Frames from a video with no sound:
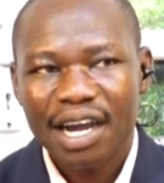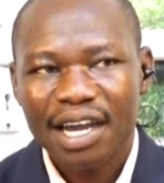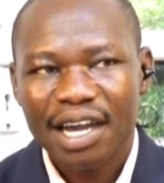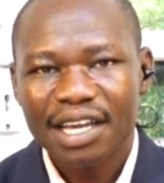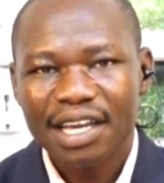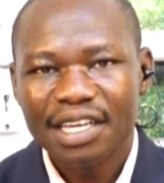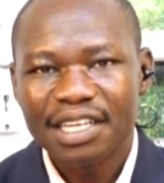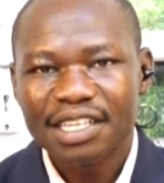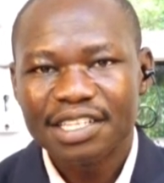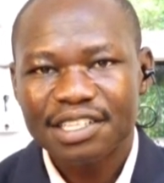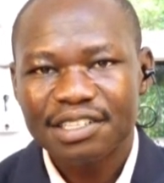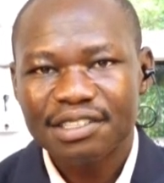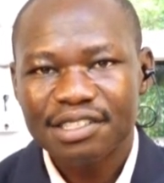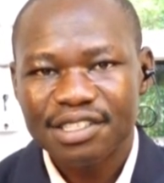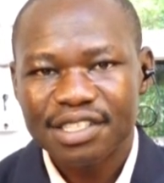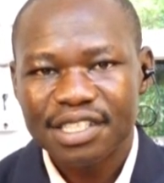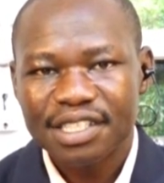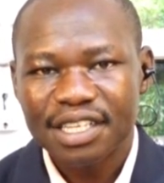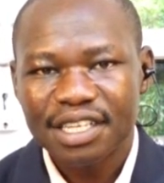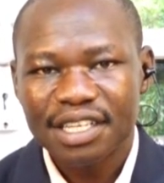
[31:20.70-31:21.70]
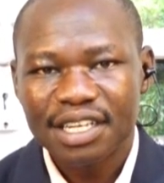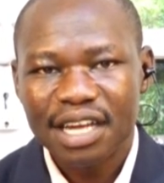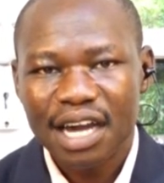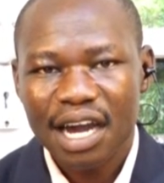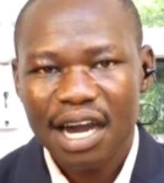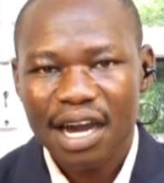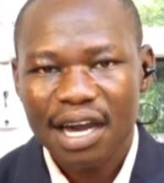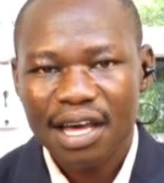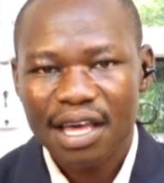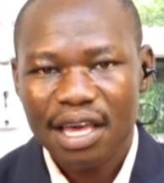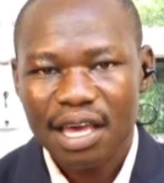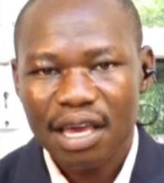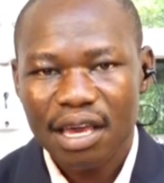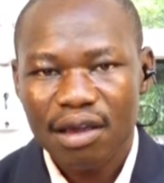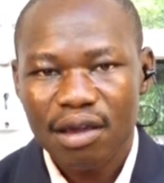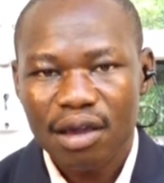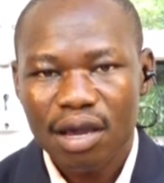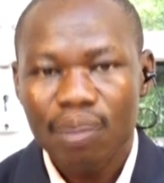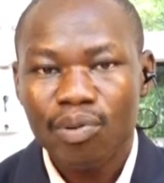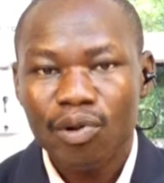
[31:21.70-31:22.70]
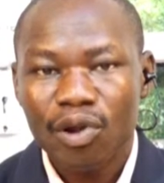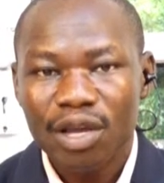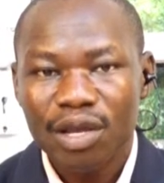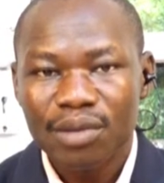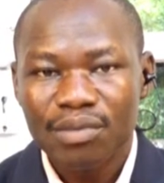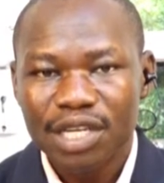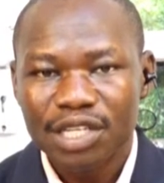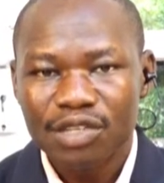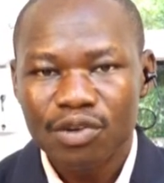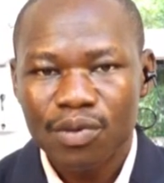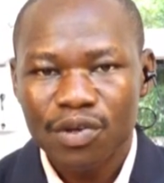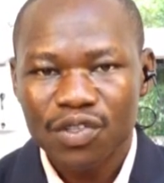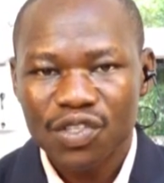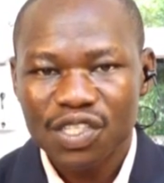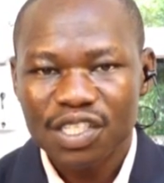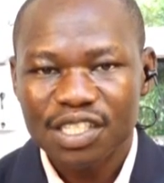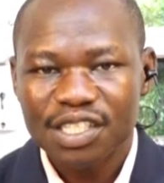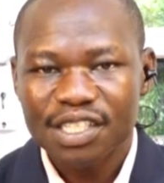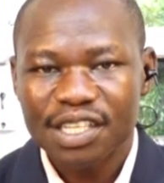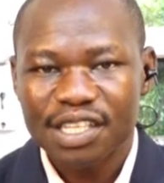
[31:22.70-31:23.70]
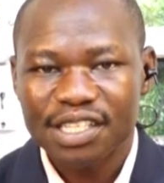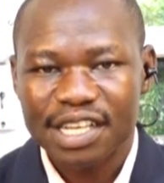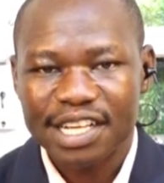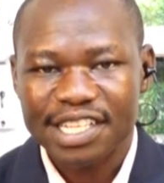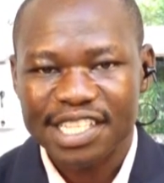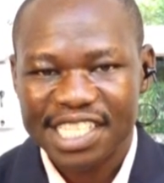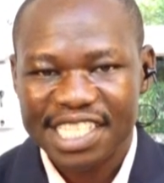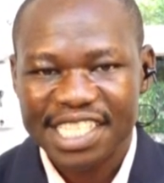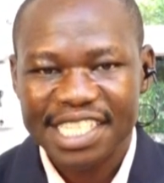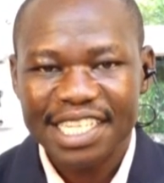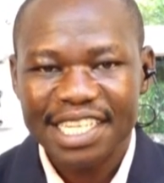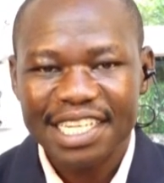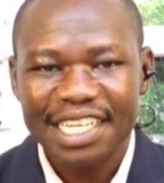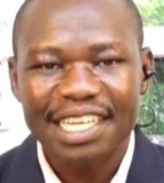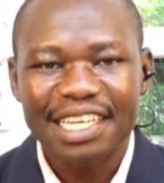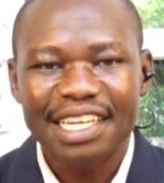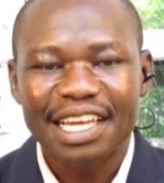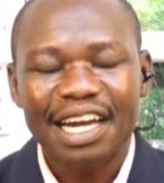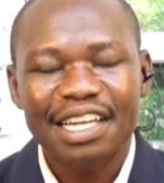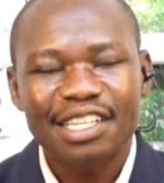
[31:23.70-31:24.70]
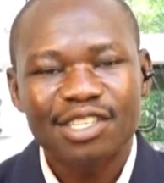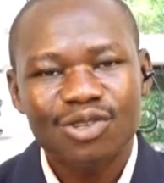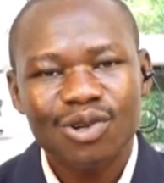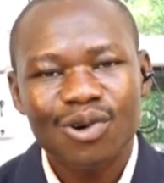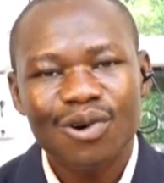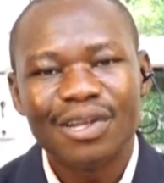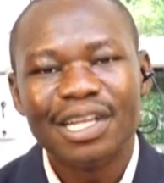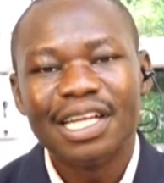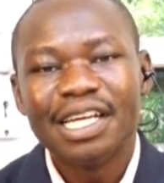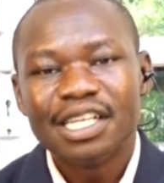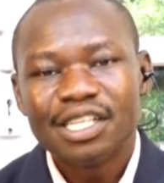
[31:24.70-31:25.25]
increasing employment opportunities, skilling, and so on.